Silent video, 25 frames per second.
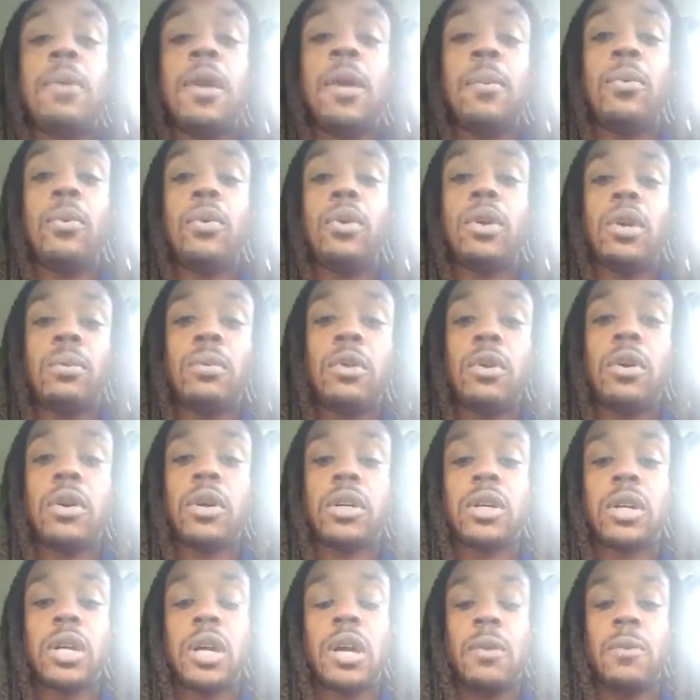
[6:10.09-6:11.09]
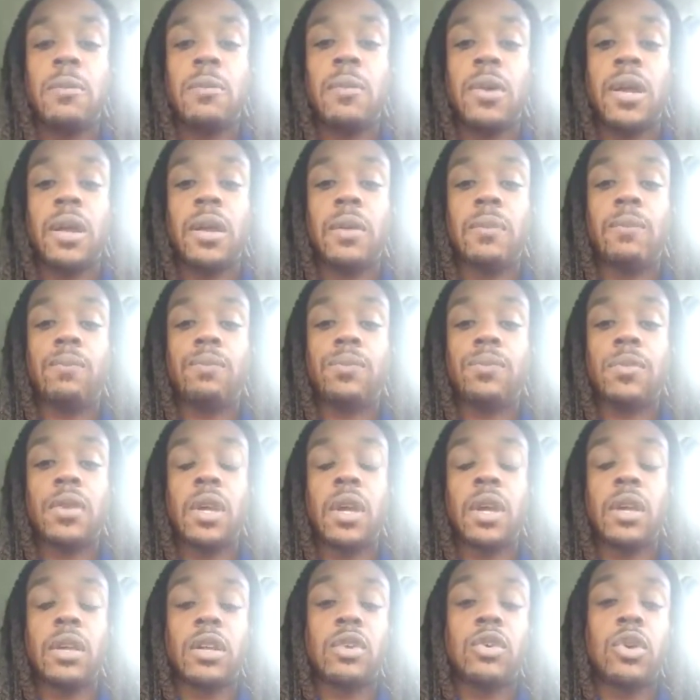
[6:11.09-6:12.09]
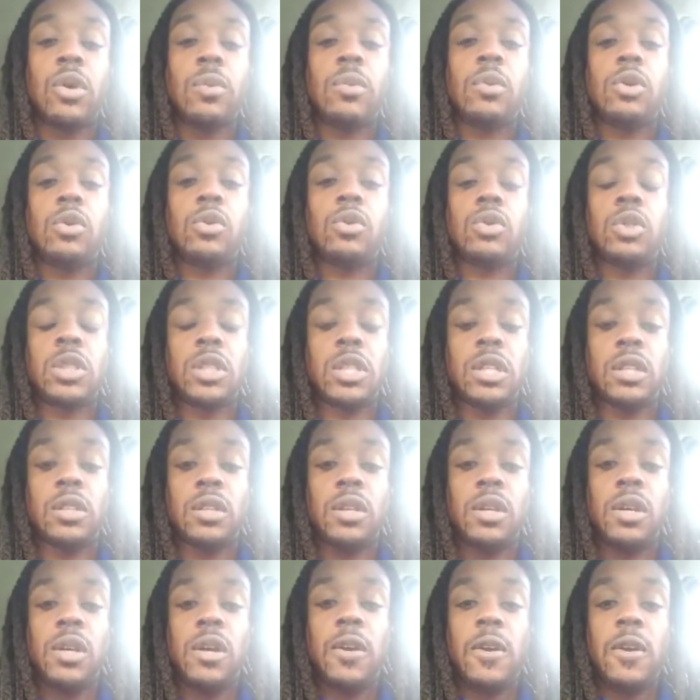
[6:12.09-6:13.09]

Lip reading: people in America and criminals and,